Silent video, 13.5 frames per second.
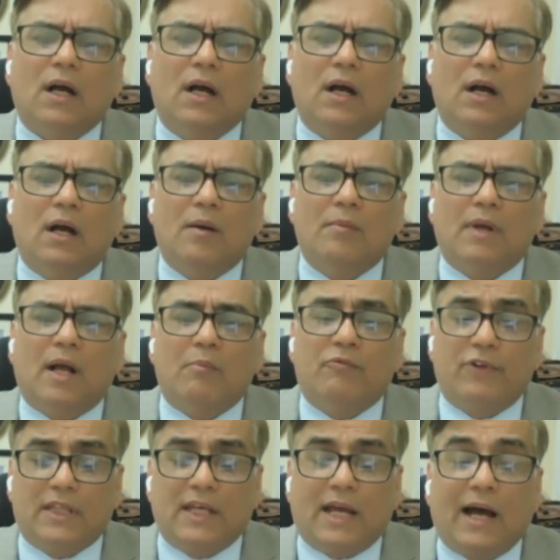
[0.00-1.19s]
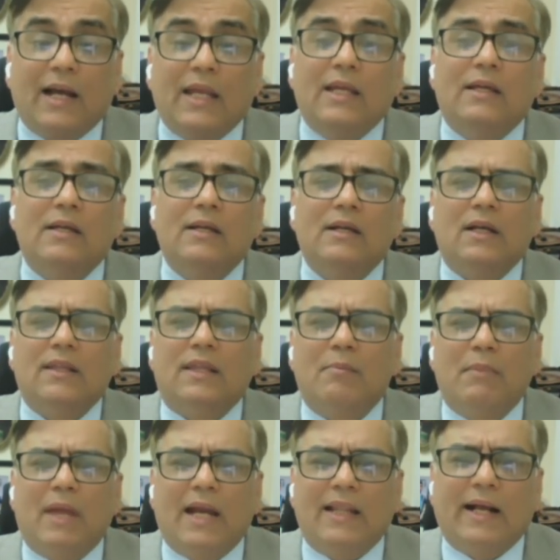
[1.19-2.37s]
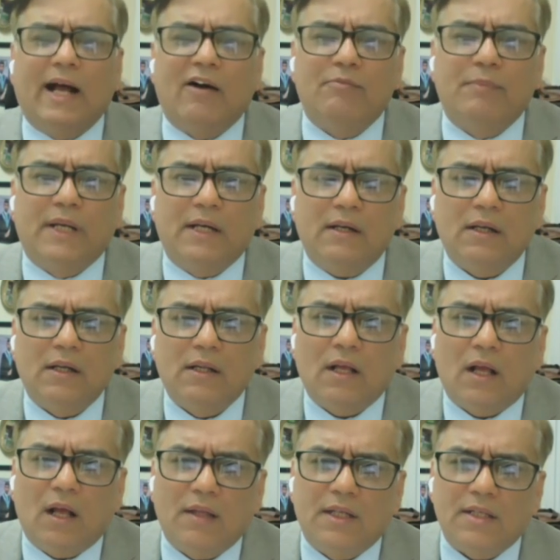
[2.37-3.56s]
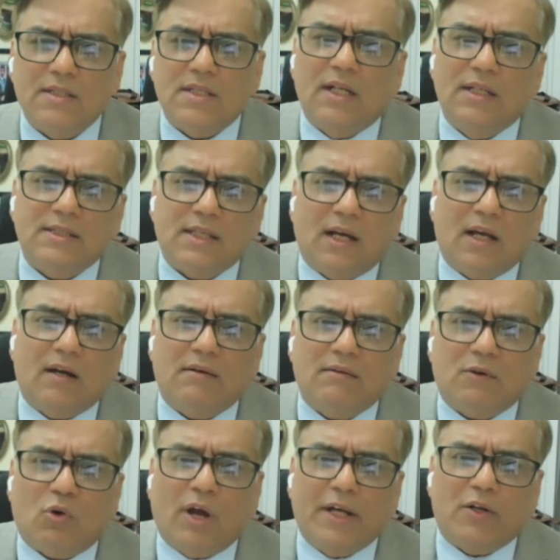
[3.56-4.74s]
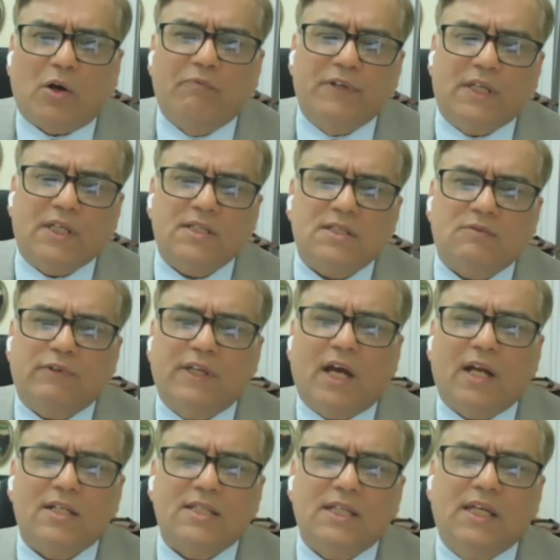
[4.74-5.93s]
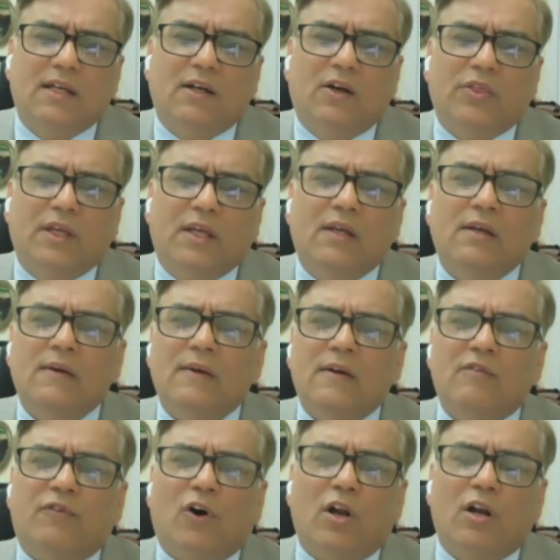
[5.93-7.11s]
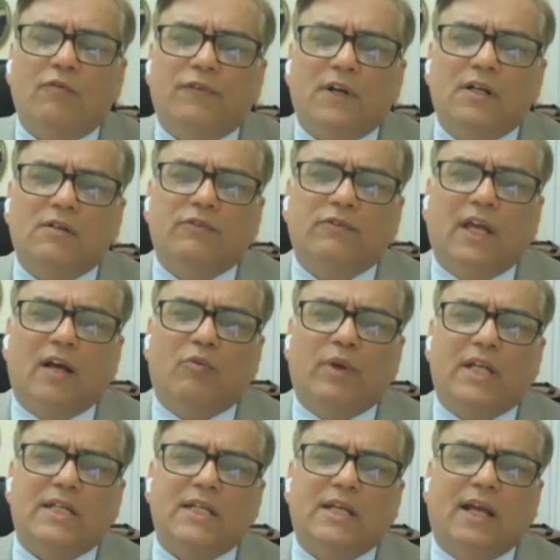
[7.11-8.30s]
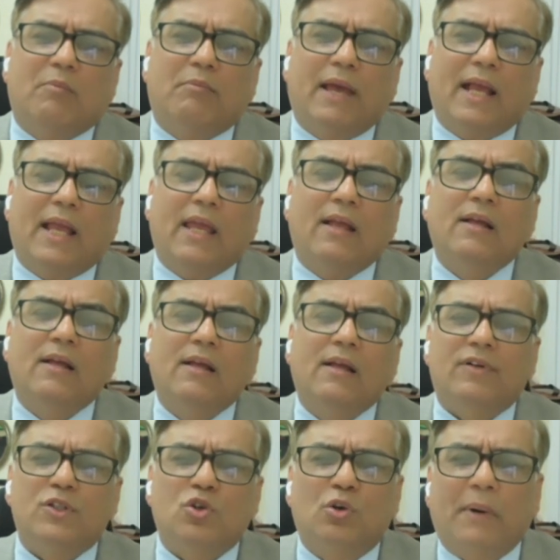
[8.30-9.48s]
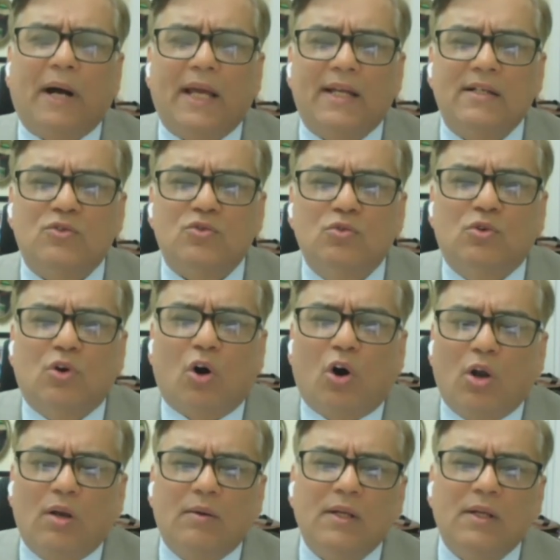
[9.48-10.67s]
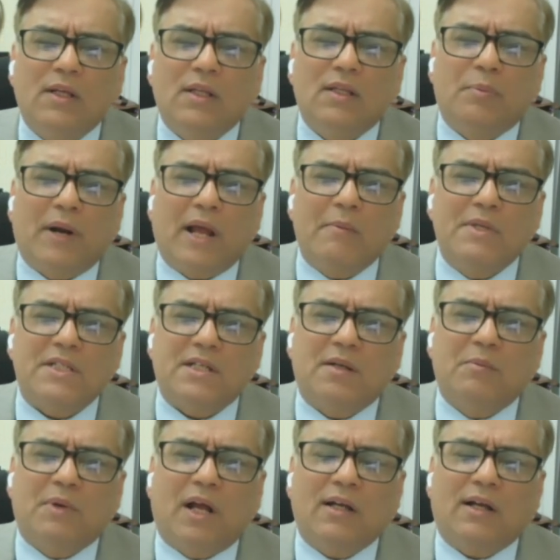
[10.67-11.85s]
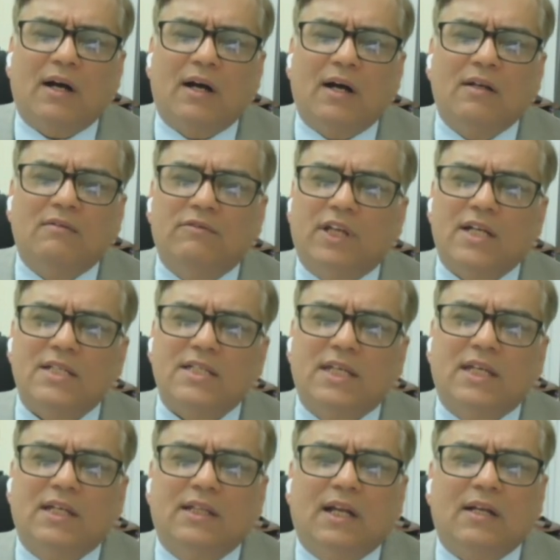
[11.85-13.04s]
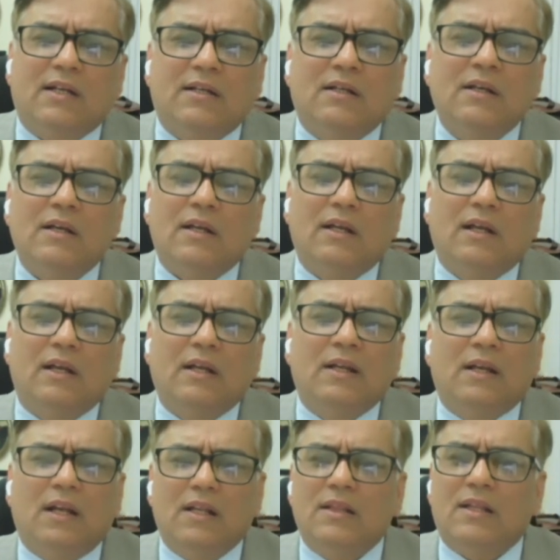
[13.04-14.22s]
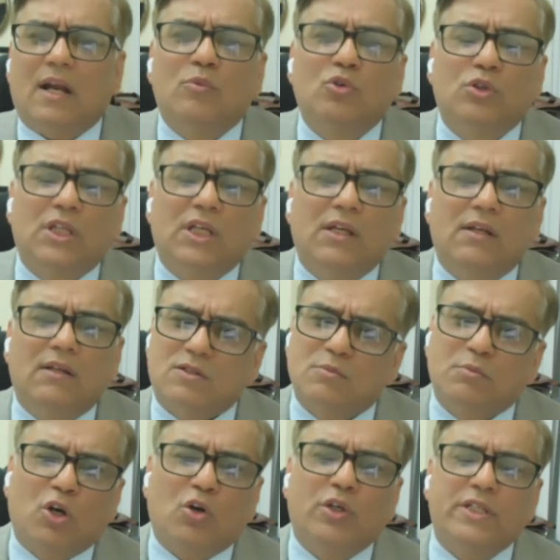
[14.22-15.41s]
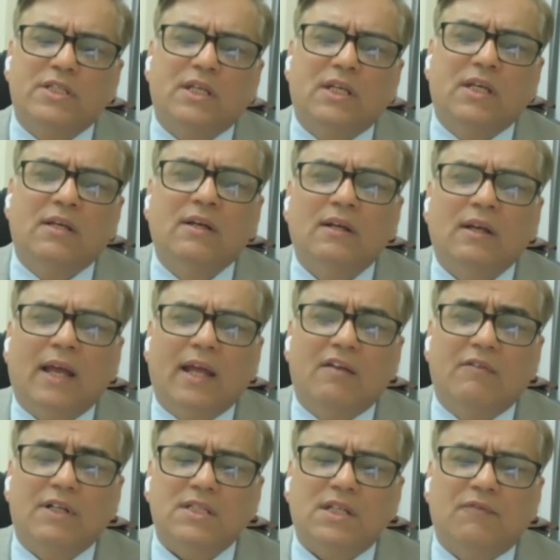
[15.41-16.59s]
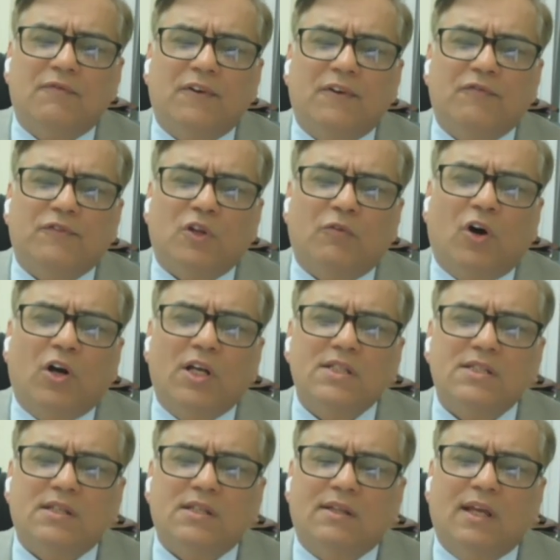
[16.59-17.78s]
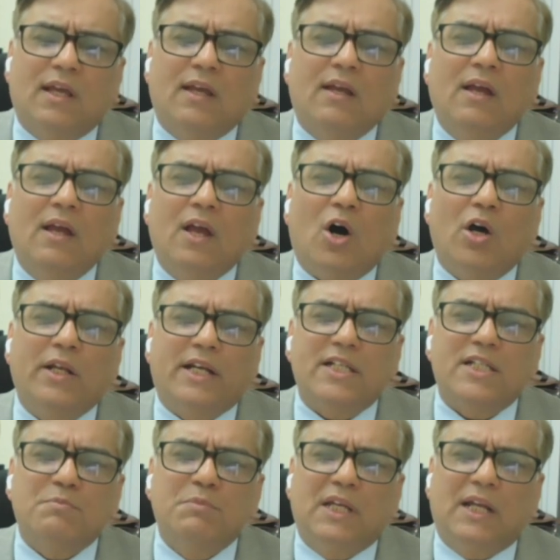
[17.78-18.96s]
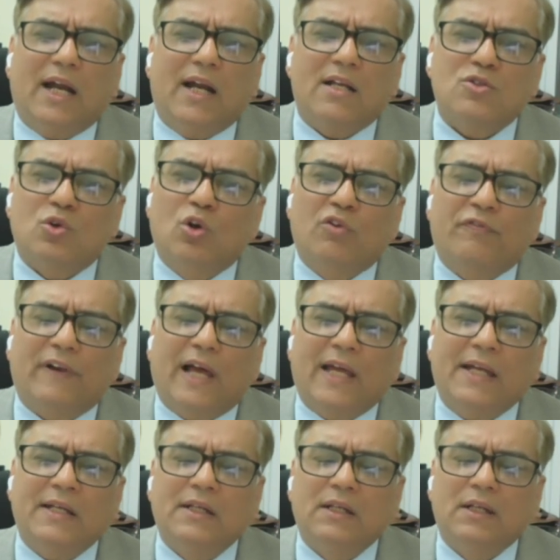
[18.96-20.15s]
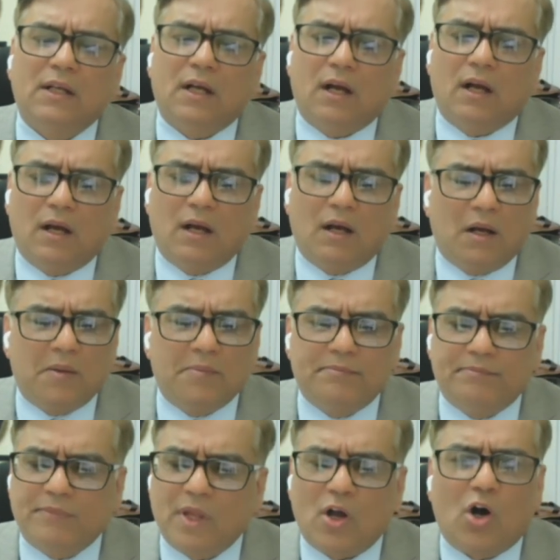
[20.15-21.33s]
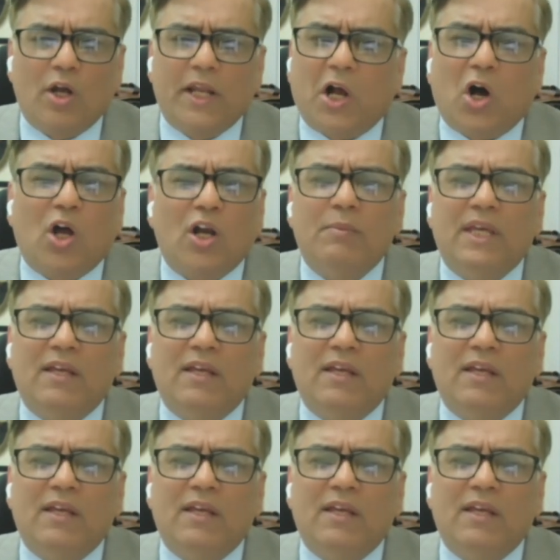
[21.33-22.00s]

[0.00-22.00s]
Yeah. Um, with the hurry they made the government, uh, the results are quite obvious. We are seeing on the foreign front, we are waiting and begging for Joe Biden to call the Prime Minister Imran Khan. We are seeing that uh, Narendra Modi tomorrow is the anniversary, 5th of August. They mm. on Kashmir had a solo flight. Um, on okay. economy,